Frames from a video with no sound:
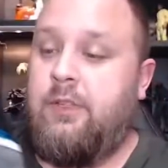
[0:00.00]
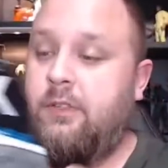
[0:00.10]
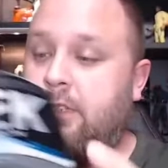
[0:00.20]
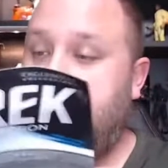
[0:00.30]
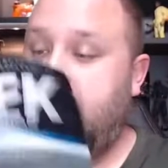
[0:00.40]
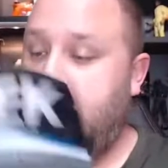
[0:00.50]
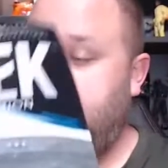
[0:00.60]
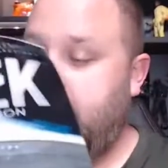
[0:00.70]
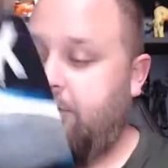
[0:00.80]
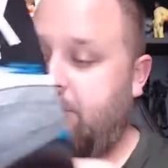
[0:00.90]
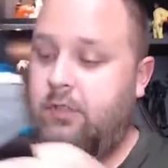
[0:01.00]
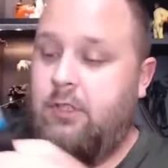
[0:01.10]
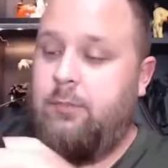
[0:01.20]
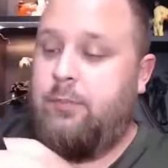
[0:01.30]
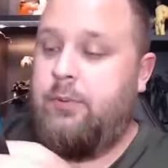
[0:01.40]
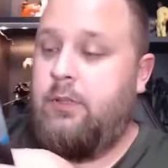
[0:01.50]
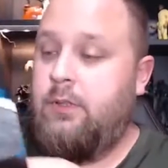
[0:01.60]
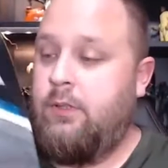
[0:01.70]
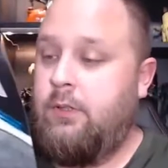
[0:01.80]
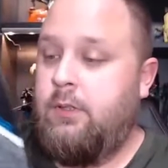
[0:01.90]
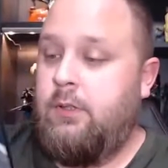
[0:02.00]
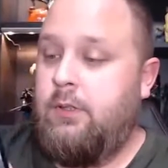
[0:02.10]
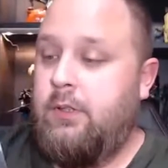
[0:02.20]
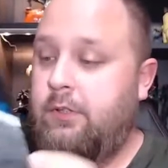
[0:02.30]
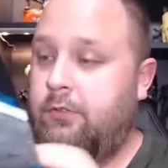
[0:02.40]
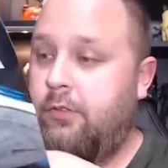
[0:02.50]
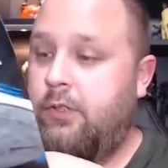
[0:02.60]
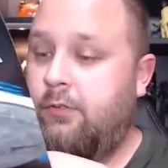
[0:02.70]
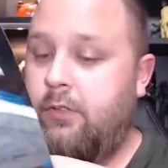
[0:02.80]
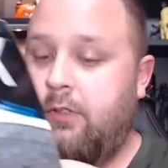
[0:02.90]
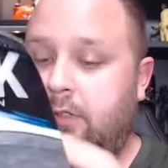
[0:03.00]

about the design of the ship, the history of it, and